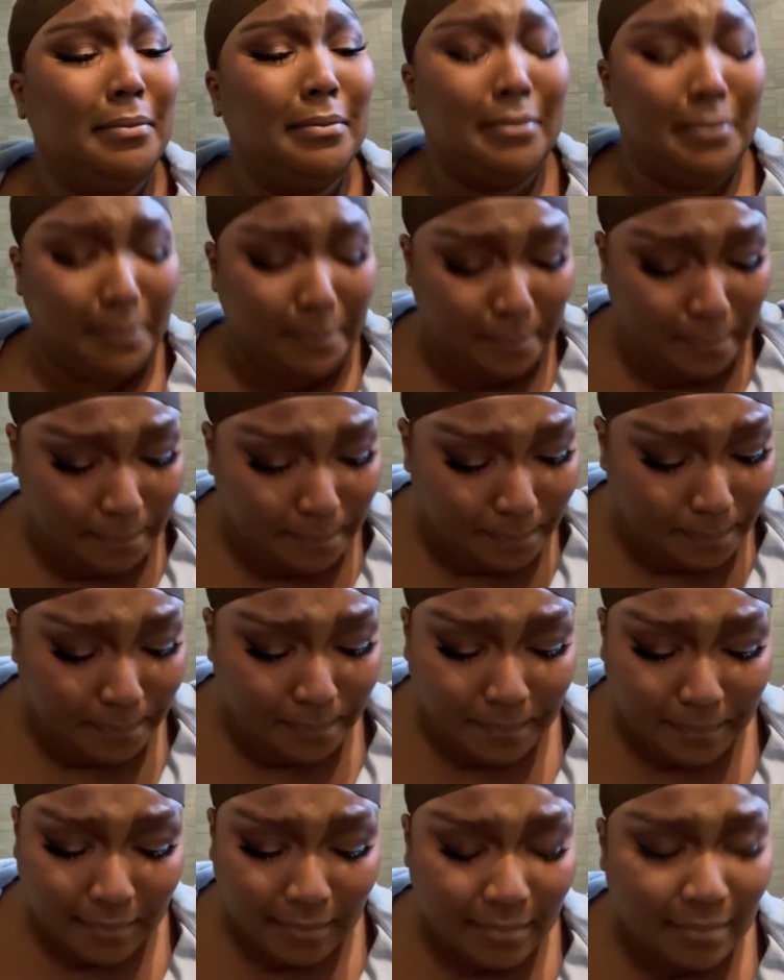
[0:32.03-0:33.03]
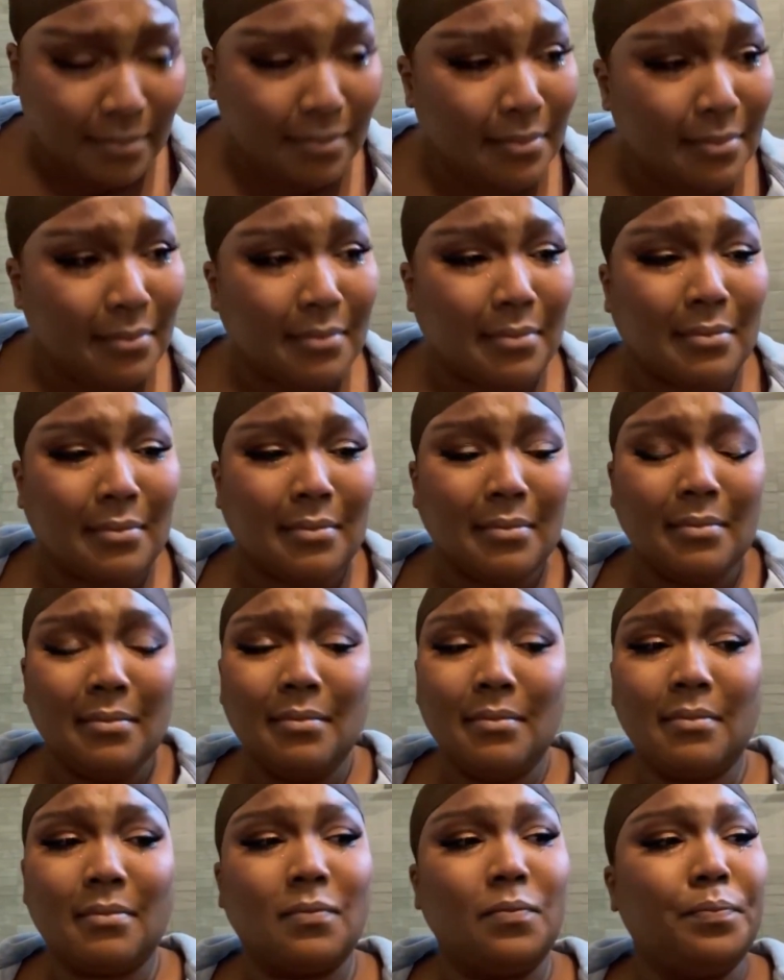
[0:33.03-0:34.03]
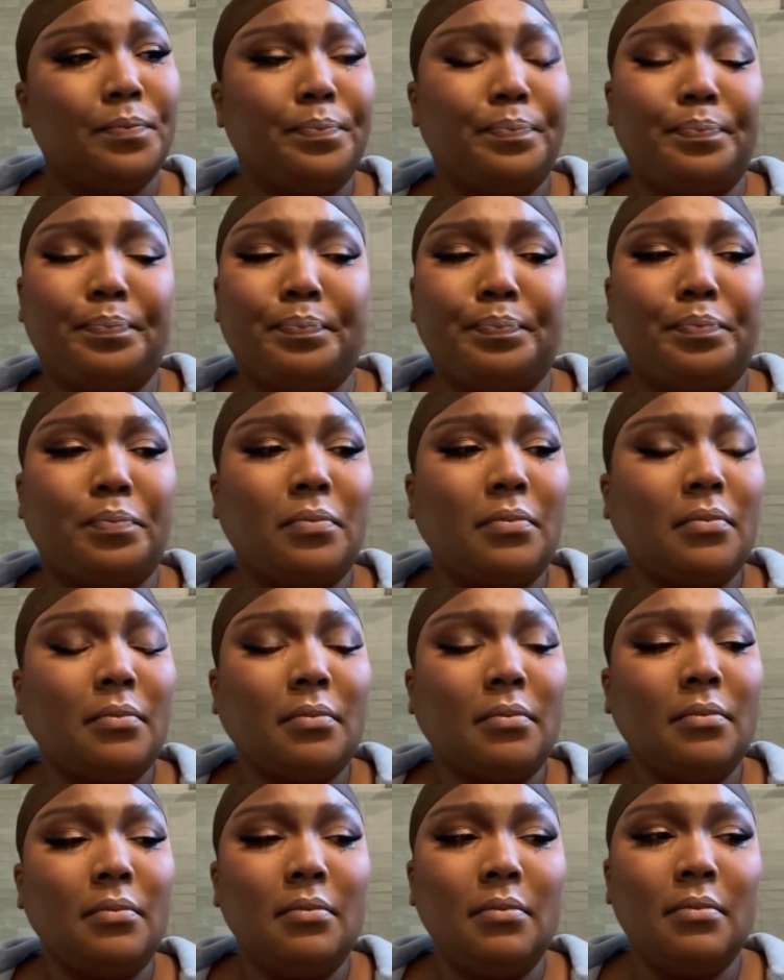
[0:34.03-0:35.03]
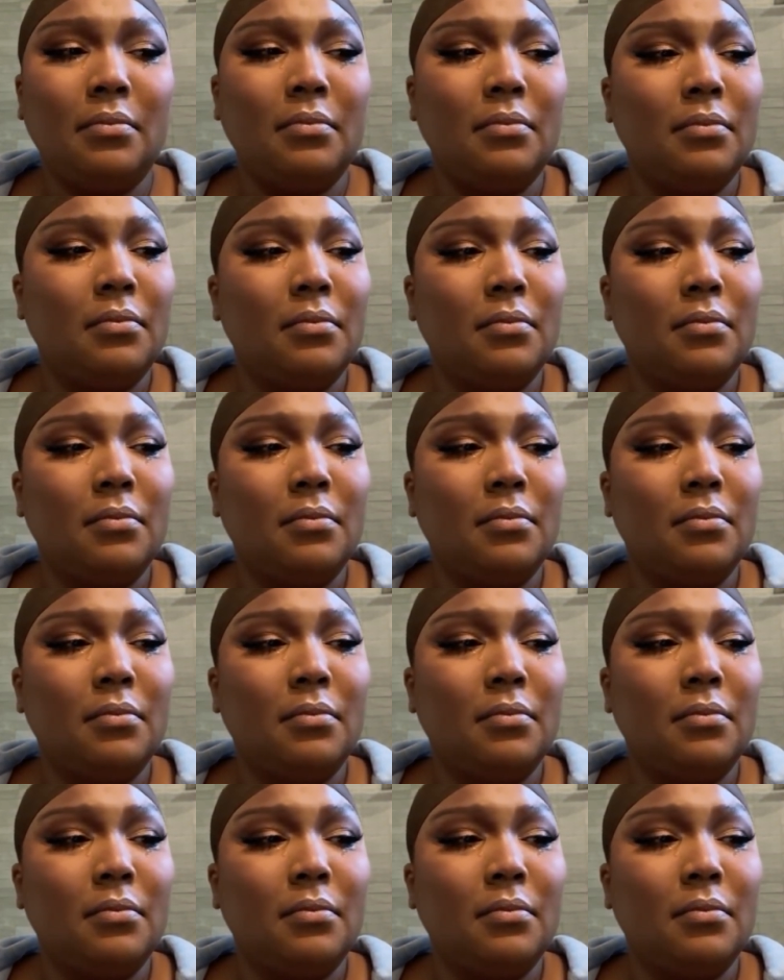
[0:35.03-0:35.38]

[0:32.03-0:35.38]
Nothing is said.